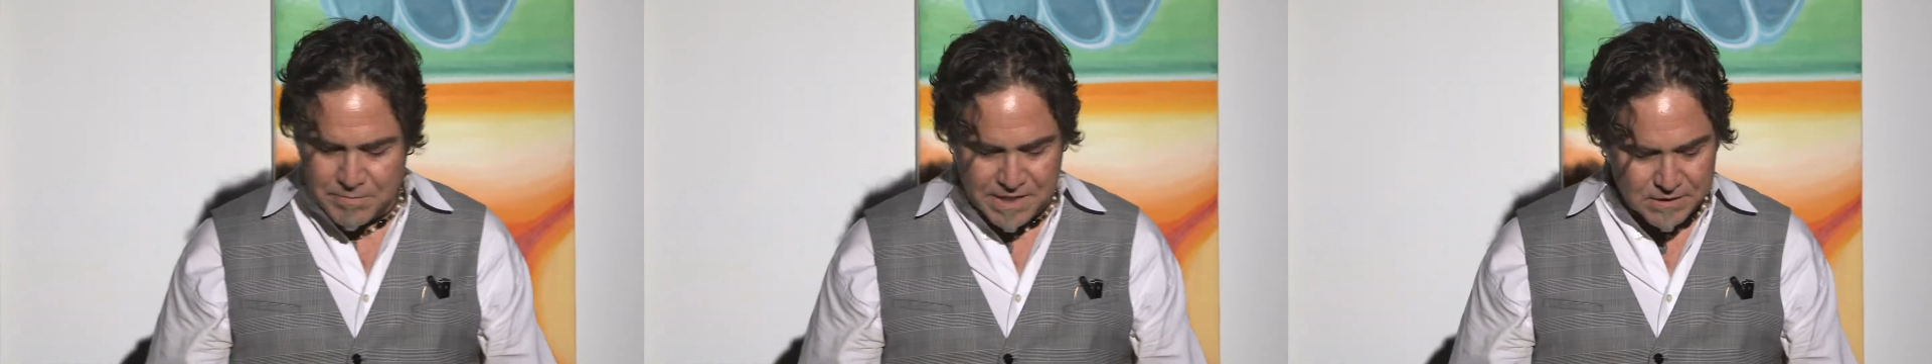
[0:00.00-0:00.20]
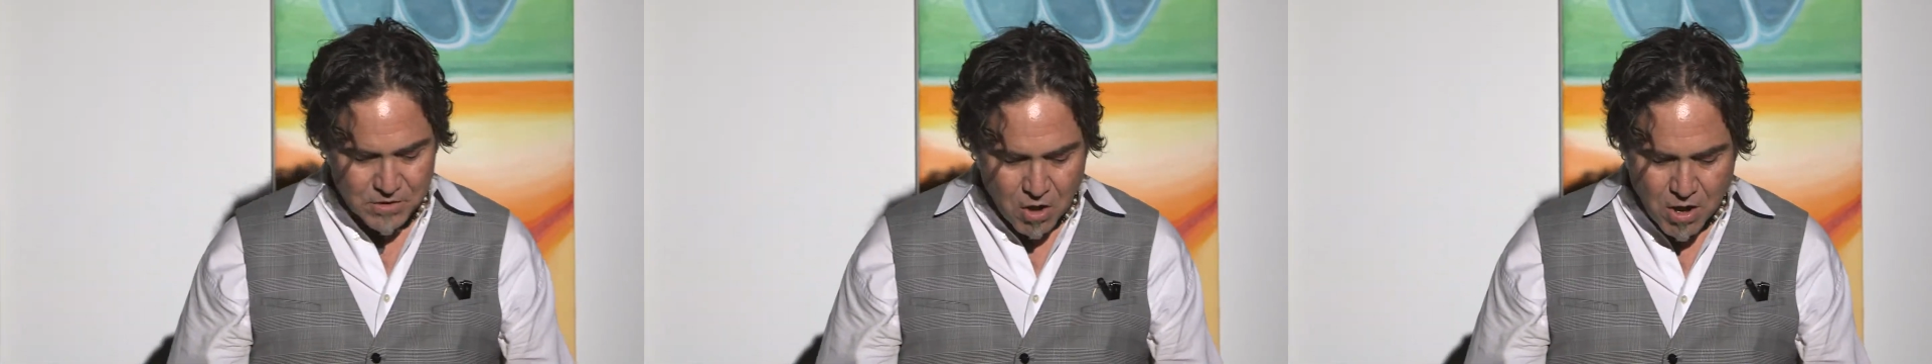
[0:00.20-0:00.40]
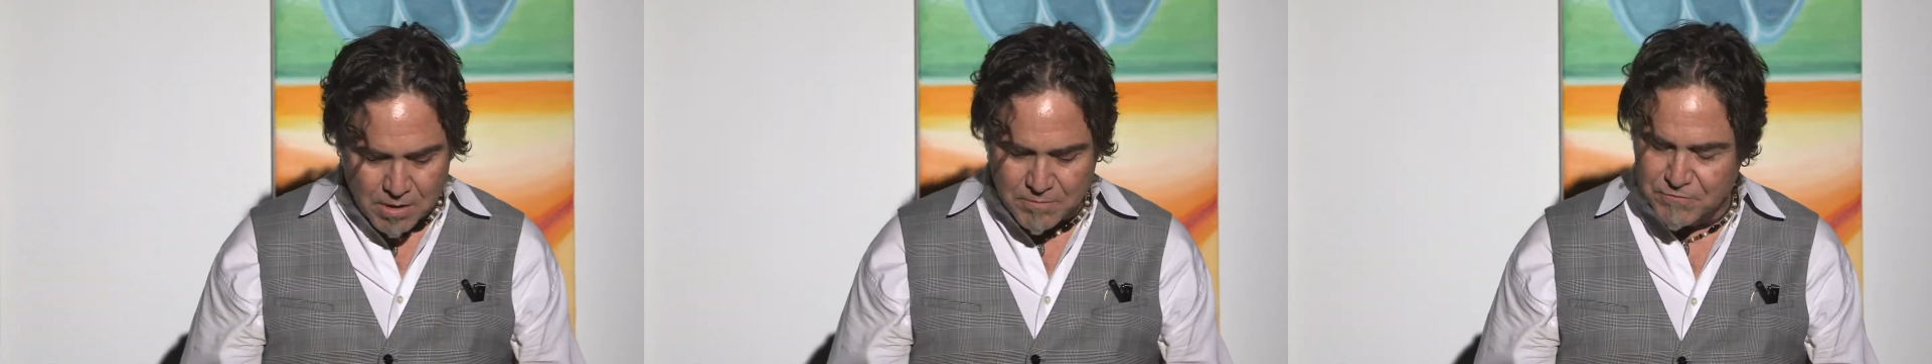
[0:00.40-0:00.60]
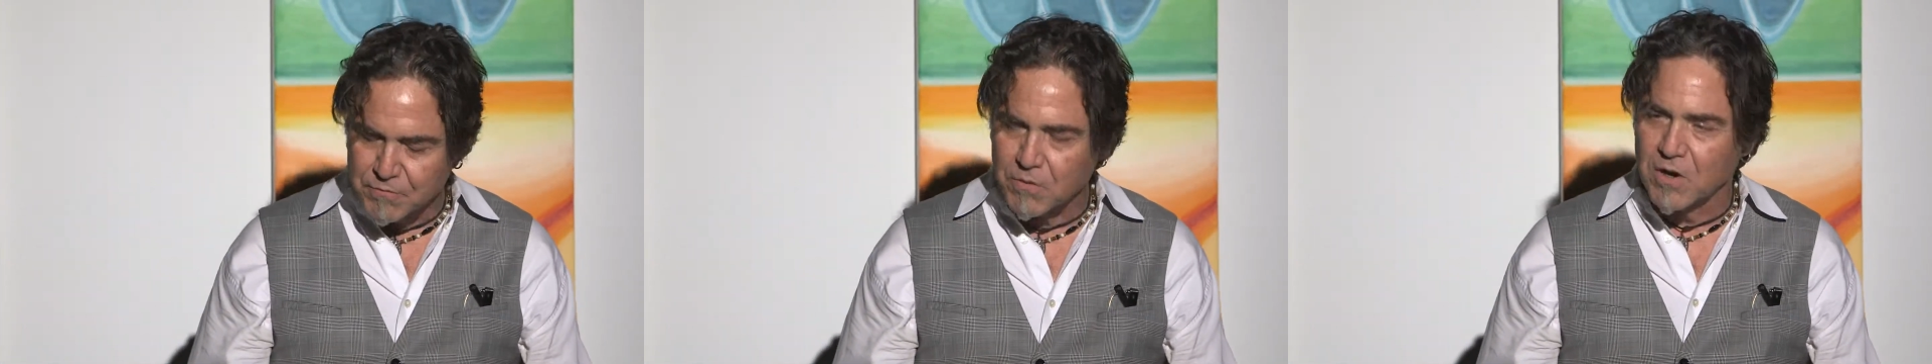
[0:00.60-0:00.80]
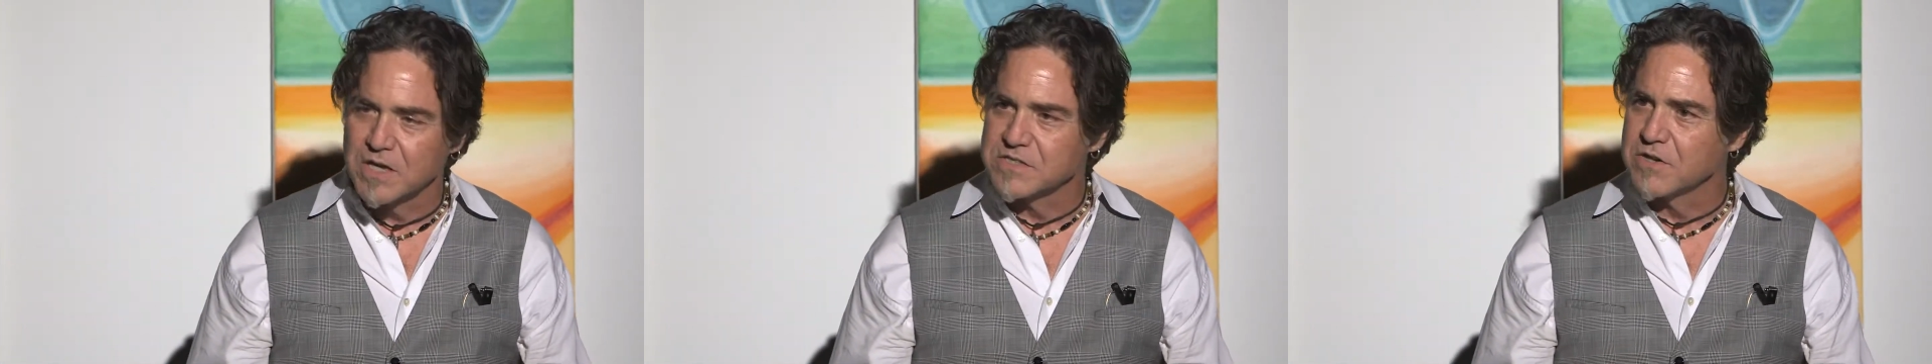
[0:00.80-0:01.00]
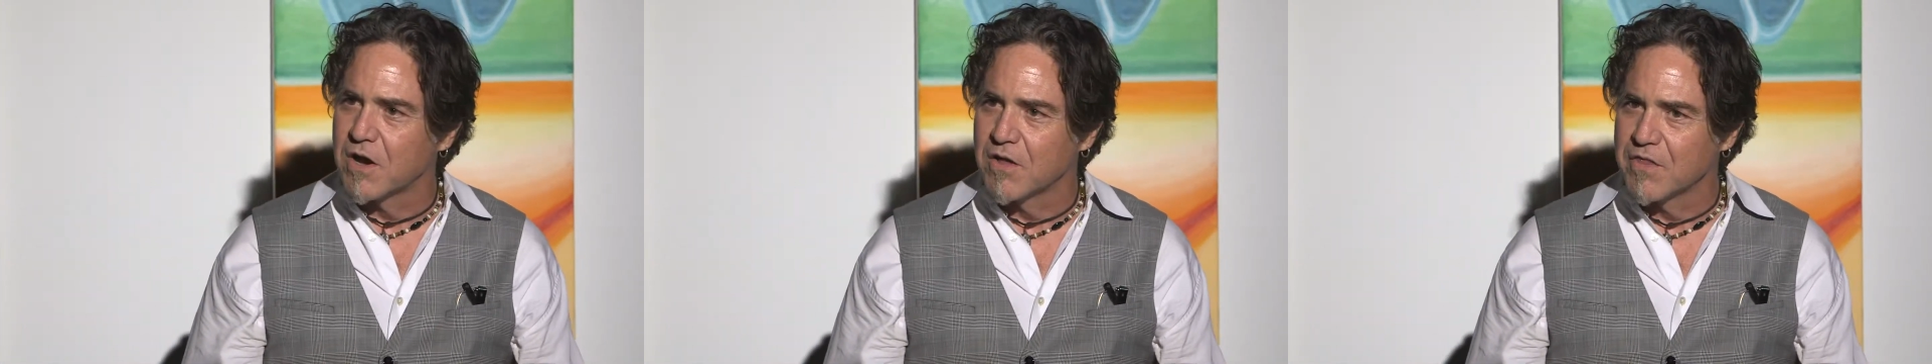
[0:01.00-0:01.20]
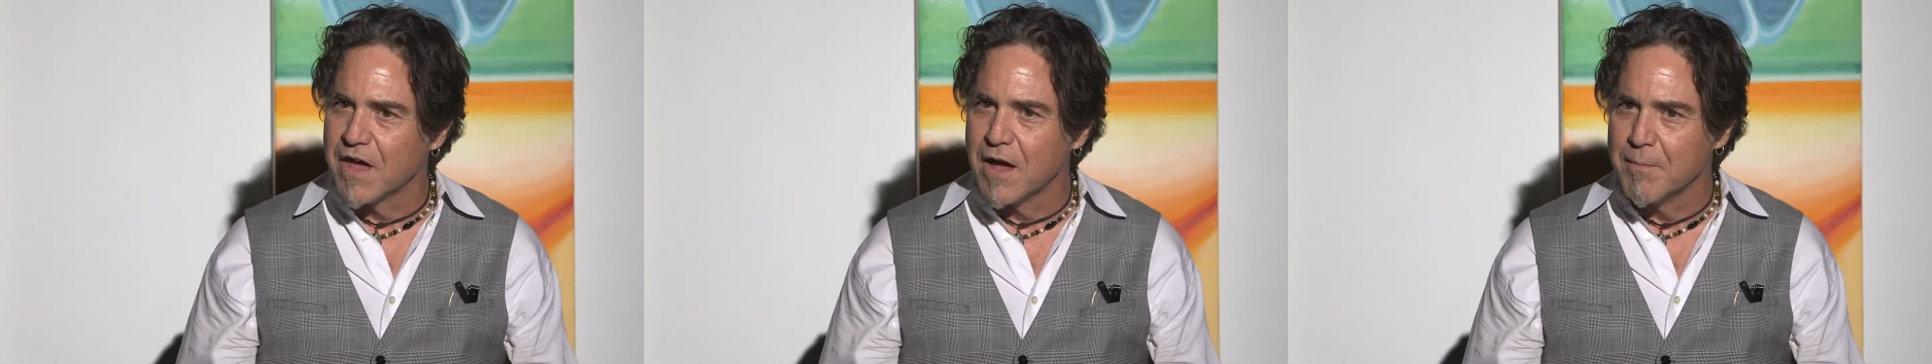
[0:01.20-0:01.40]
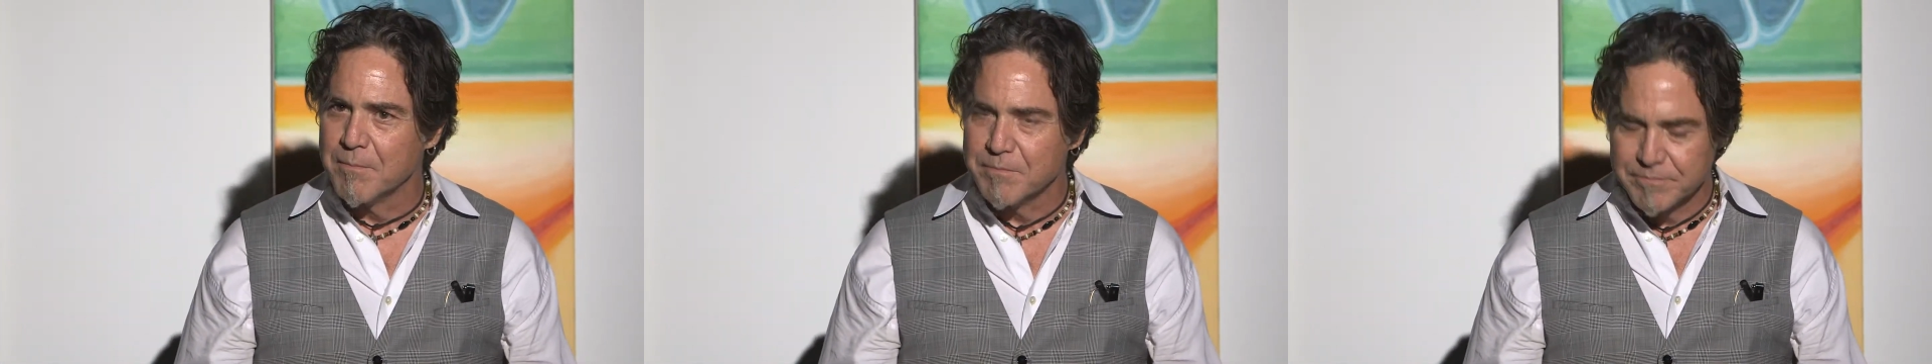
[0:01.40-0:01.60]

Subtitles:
me long before I saw them.